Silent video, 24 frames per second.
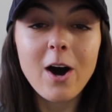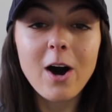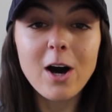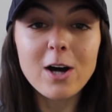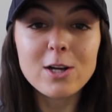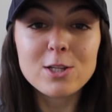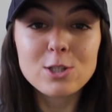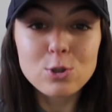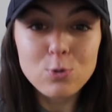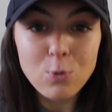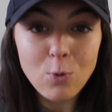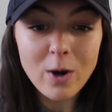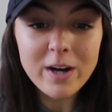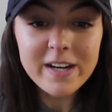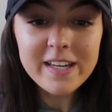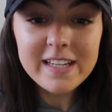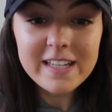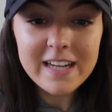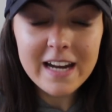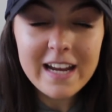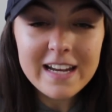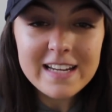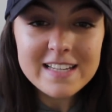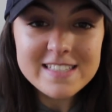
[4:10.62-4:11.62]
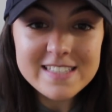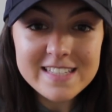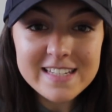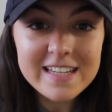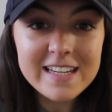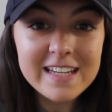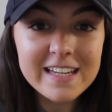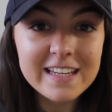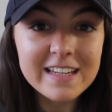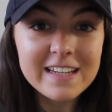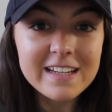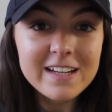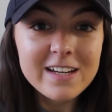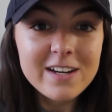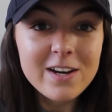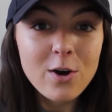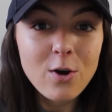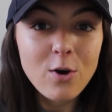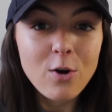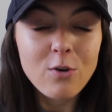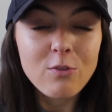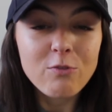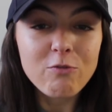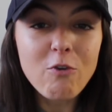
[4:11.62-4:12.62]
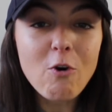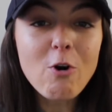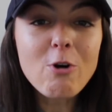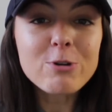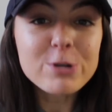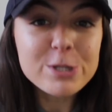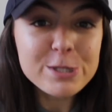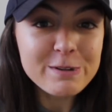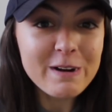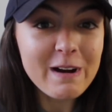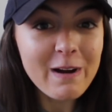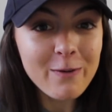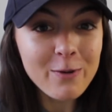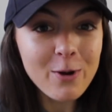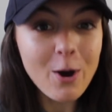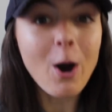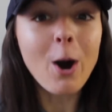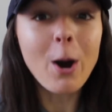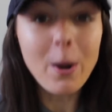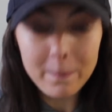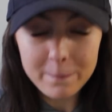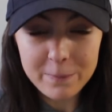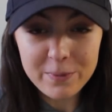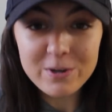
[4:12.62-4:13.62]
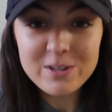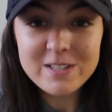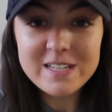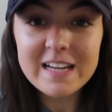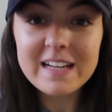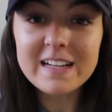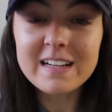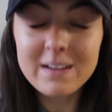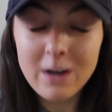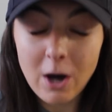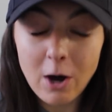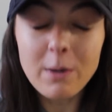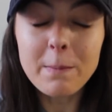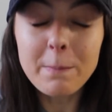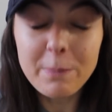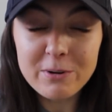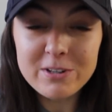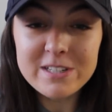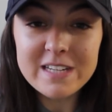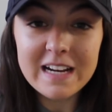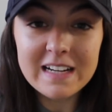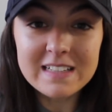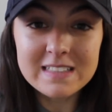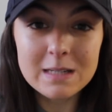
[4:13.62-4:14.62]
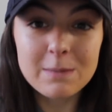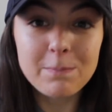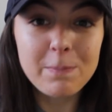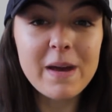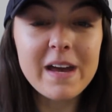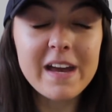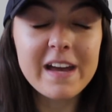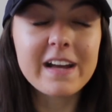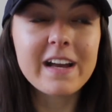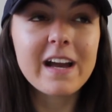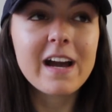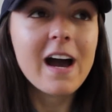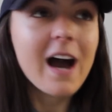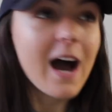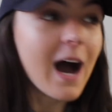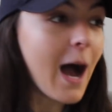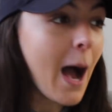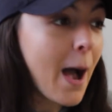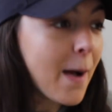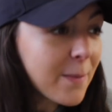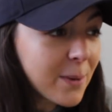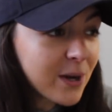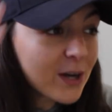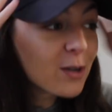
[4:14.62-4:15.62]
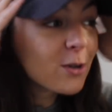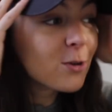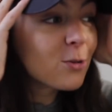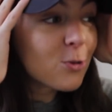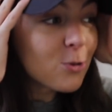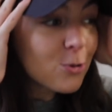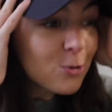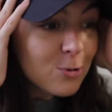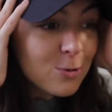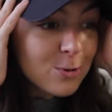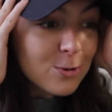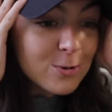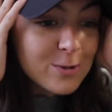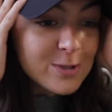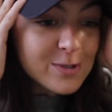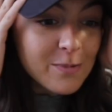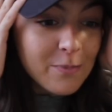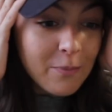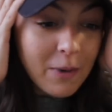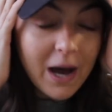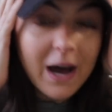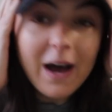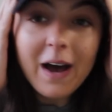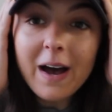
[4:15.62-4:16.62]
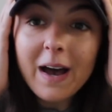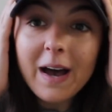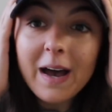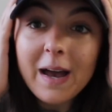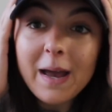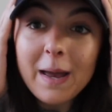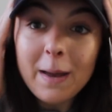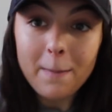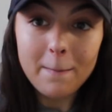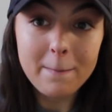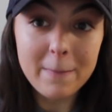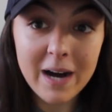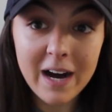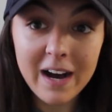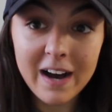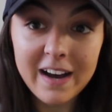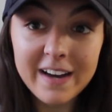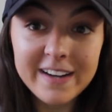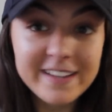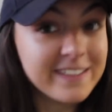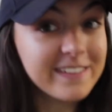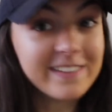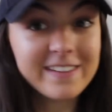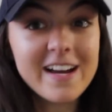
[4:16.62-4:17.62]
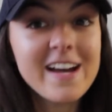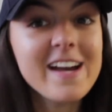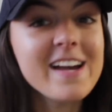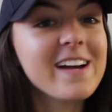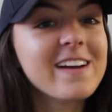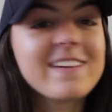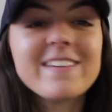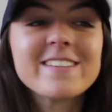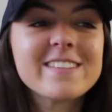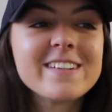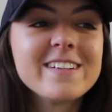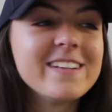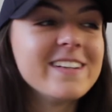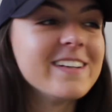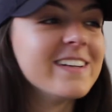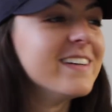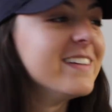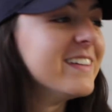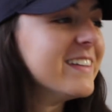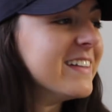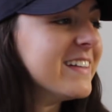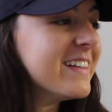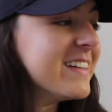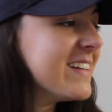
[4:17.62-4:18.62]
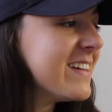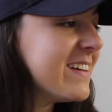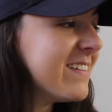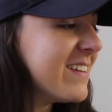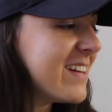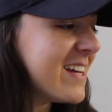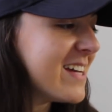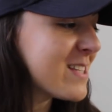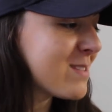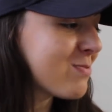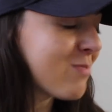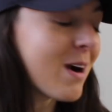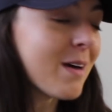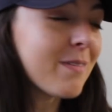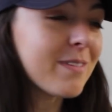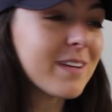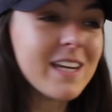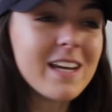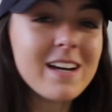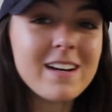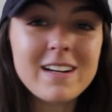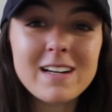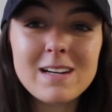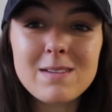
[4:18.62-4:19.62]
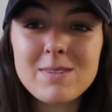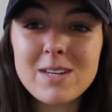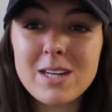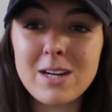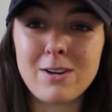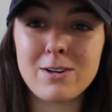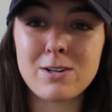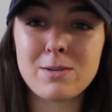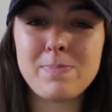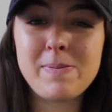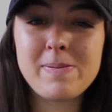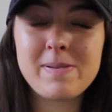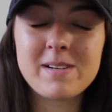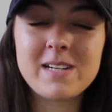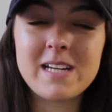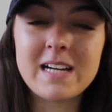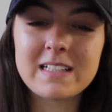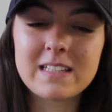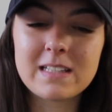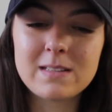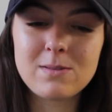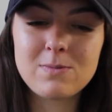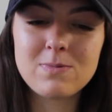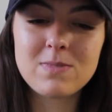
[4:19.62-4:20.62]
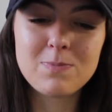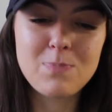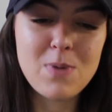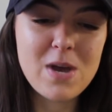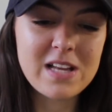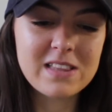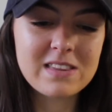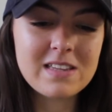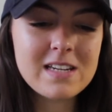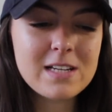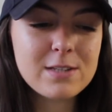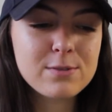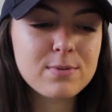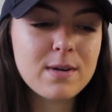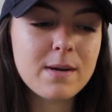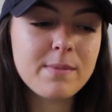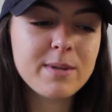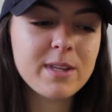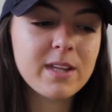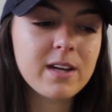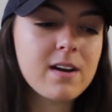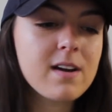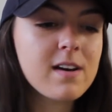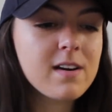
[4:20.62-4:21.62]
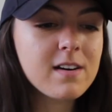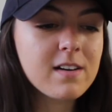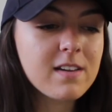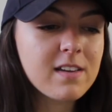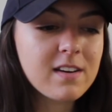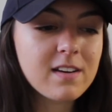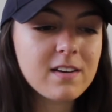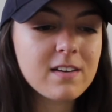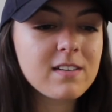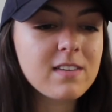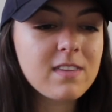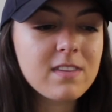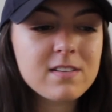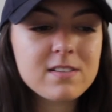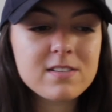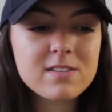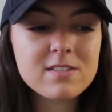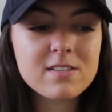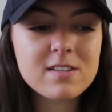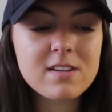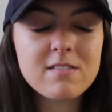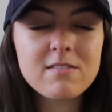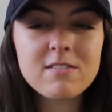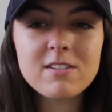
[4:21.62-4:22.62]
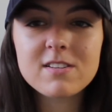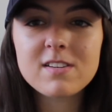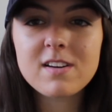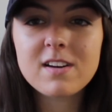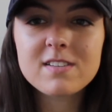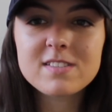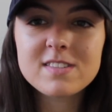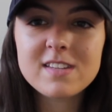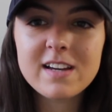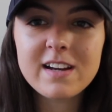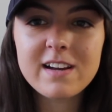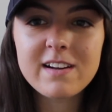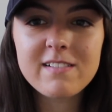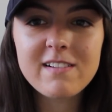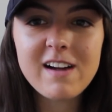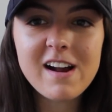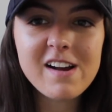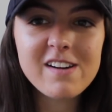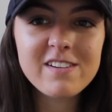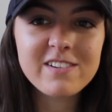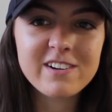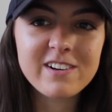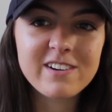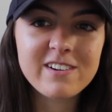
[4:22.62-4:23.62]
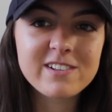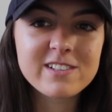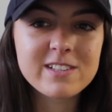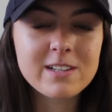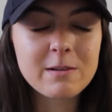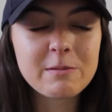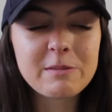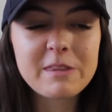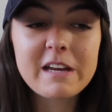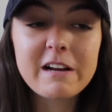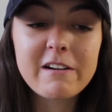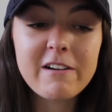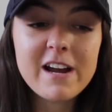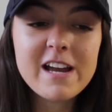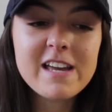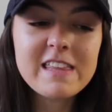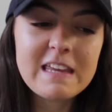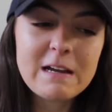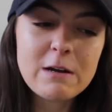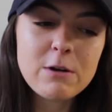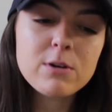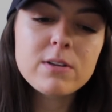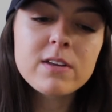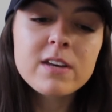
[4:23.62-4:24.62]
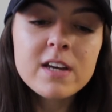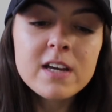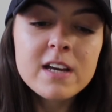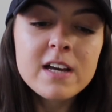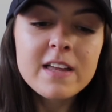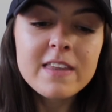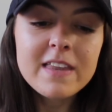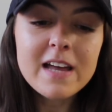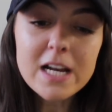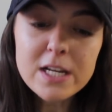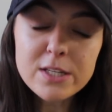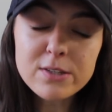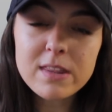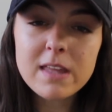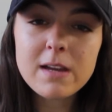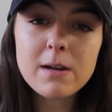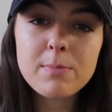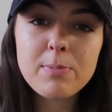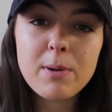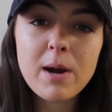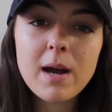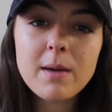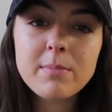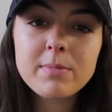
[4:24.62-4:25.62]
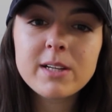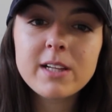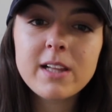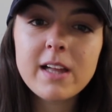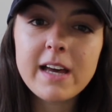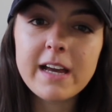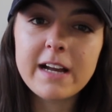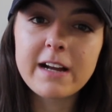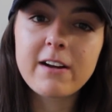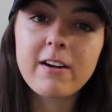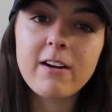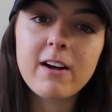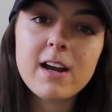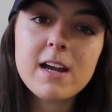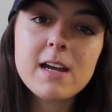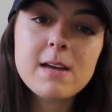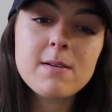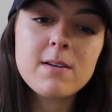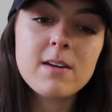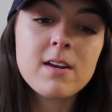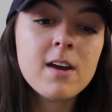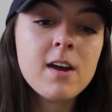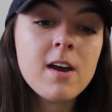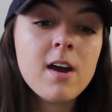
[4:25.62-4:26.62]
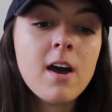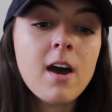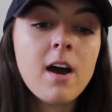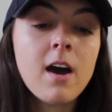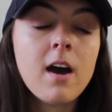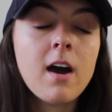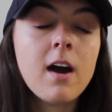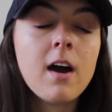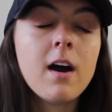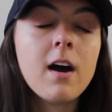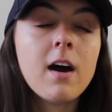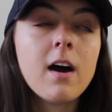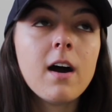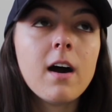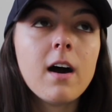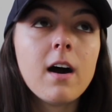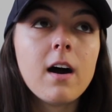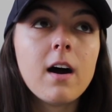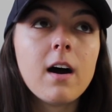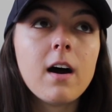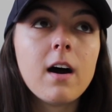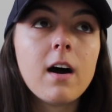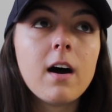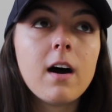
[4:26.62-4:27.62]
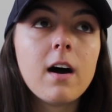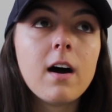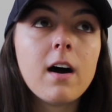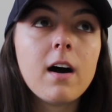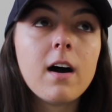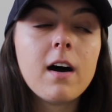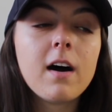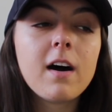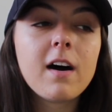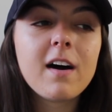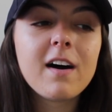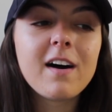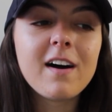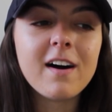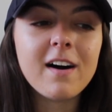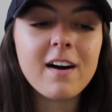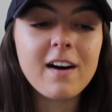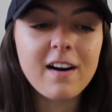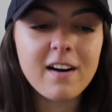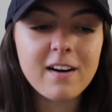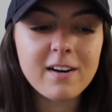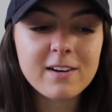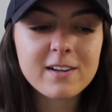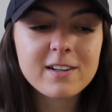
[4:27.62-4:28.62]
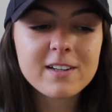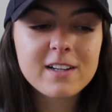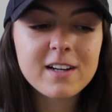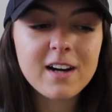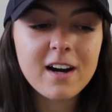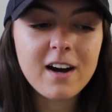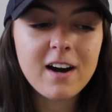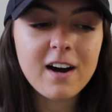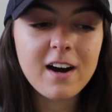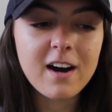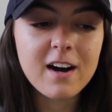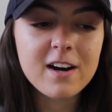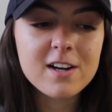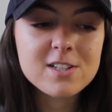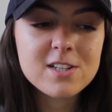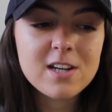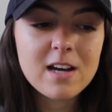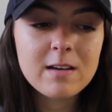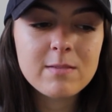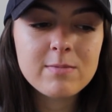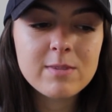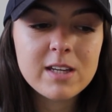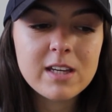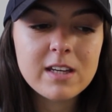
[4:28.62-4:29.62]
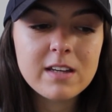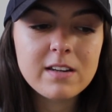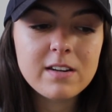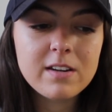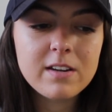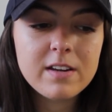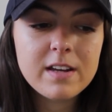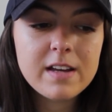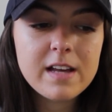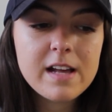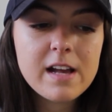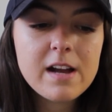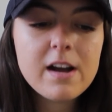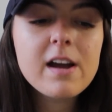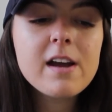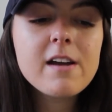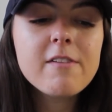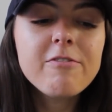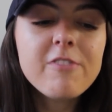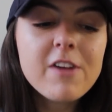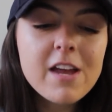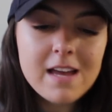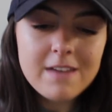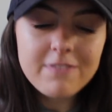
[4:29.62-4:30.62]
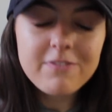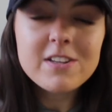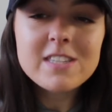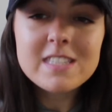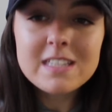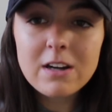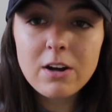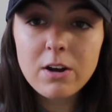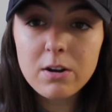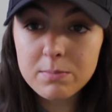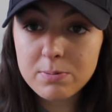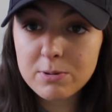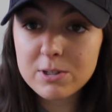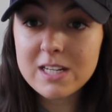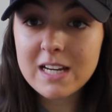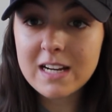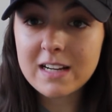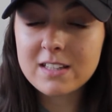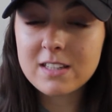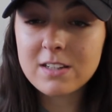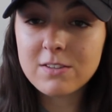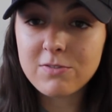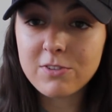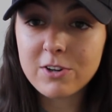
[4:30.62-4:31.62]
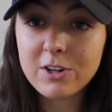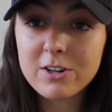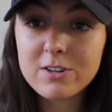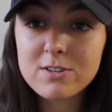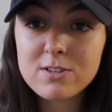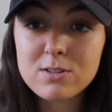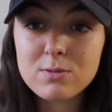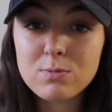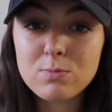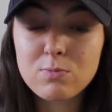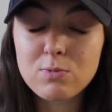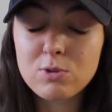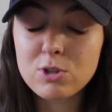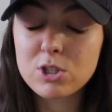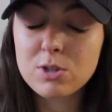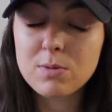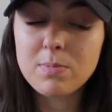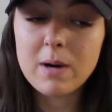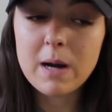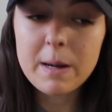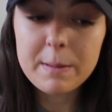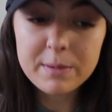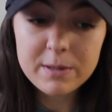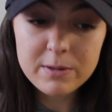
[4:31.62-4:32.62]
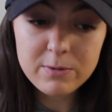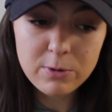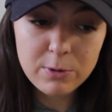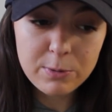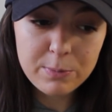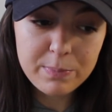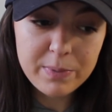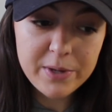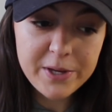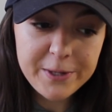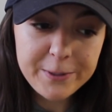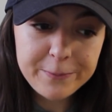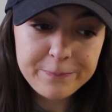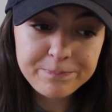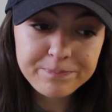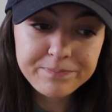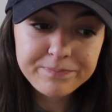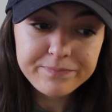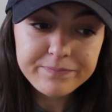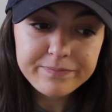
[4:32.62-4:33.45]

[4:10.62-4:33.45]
a 2019 first round unprotect, unprotected pick, I'm gonna lose my mind, okay? I'm just gonna, you know what, it's probably not gonna be an unprotected pick. The Knicks probably like, oh, like, just give us like a second rounder or something, right? There, that's what they're probably like, right? Oh, gosh, I mean, if, if it's an unprotected first, which it probably won't be,